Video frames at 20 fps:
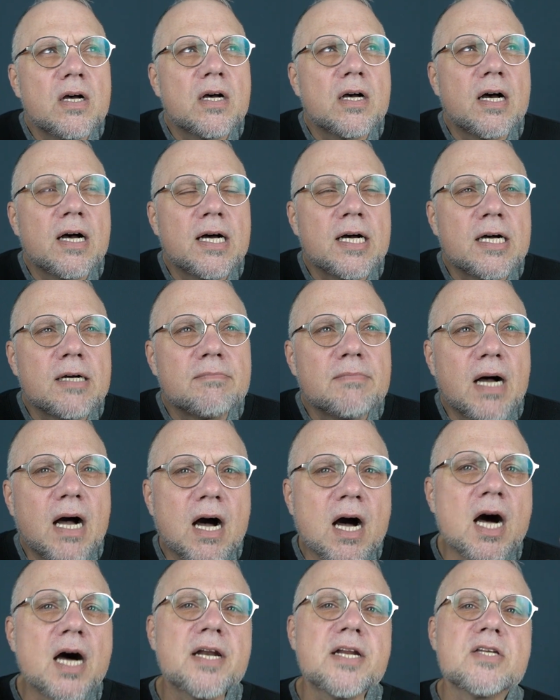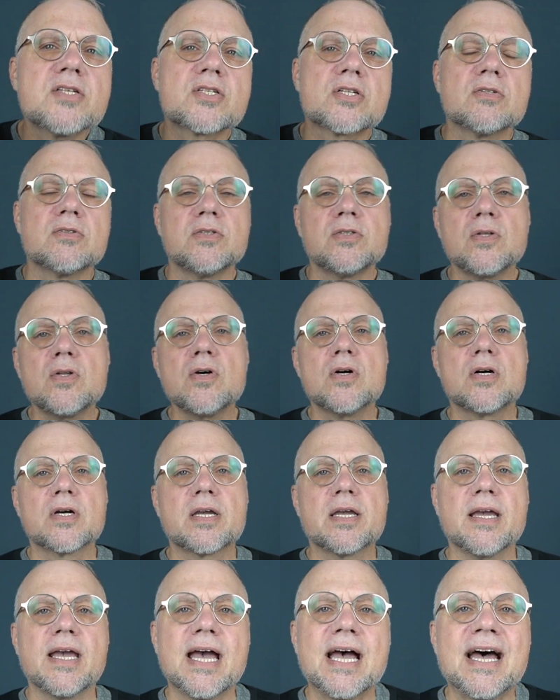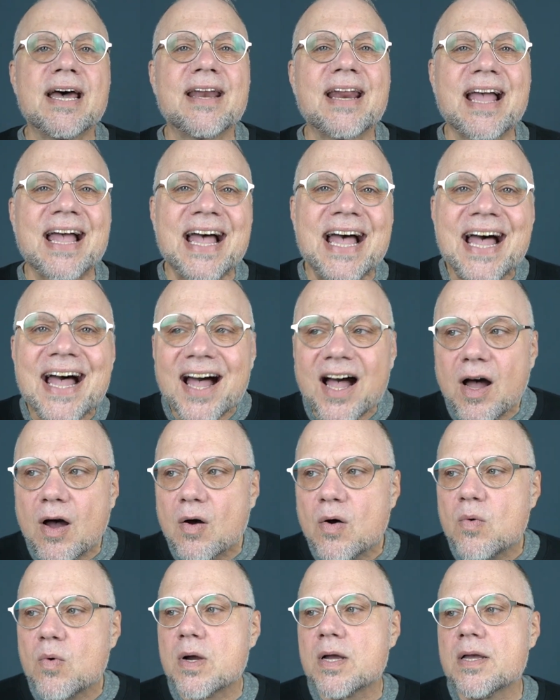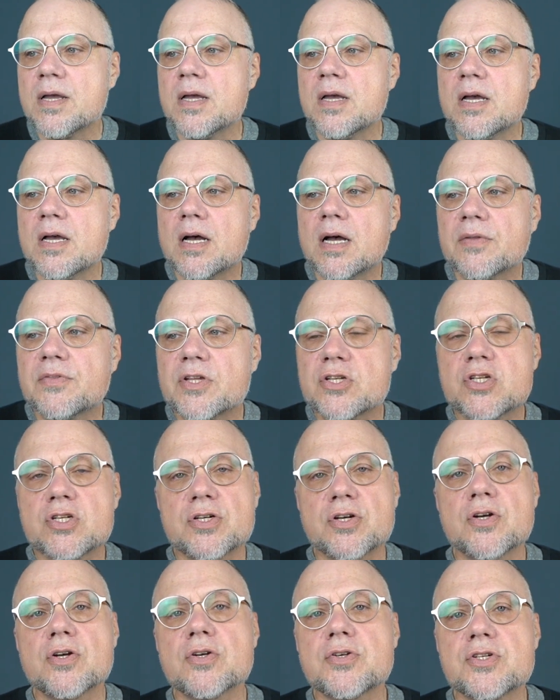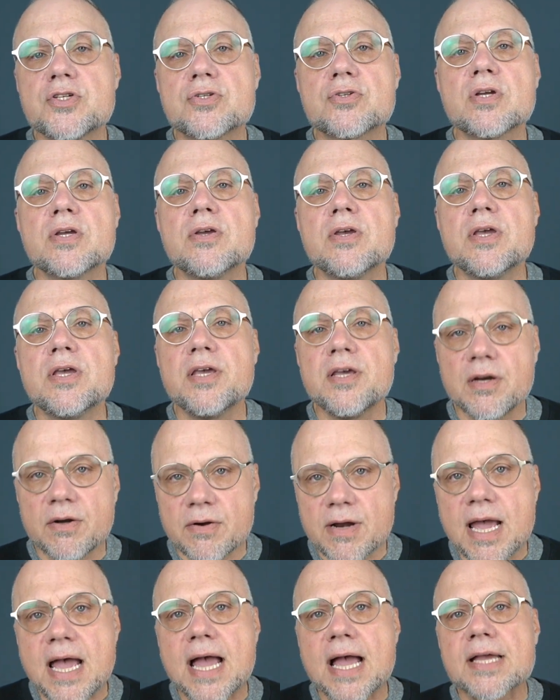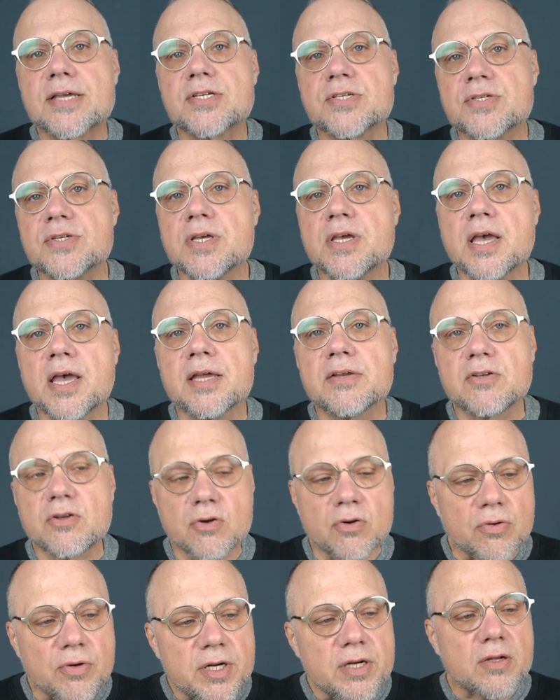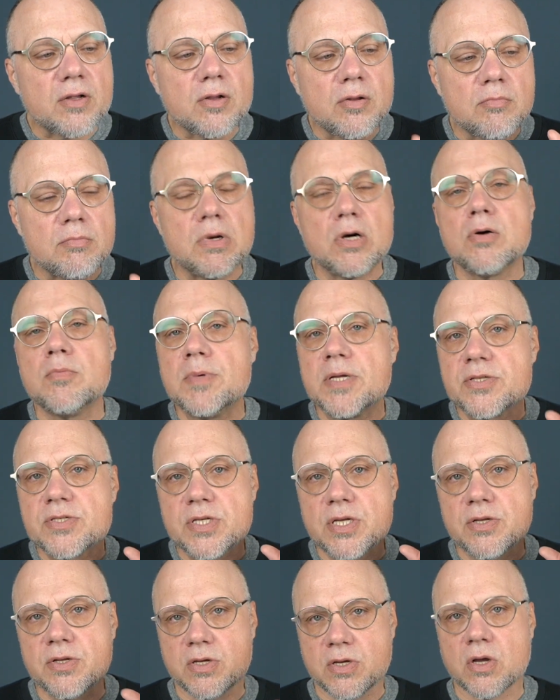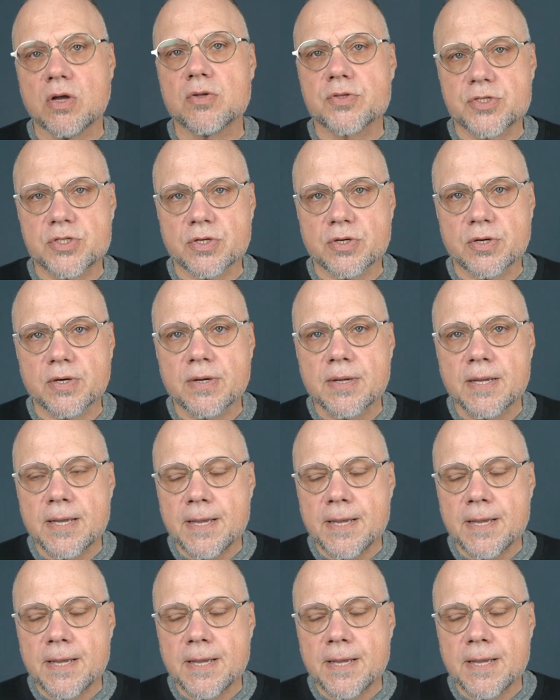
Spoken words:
honest look at how the church interacts at critical moments in culture.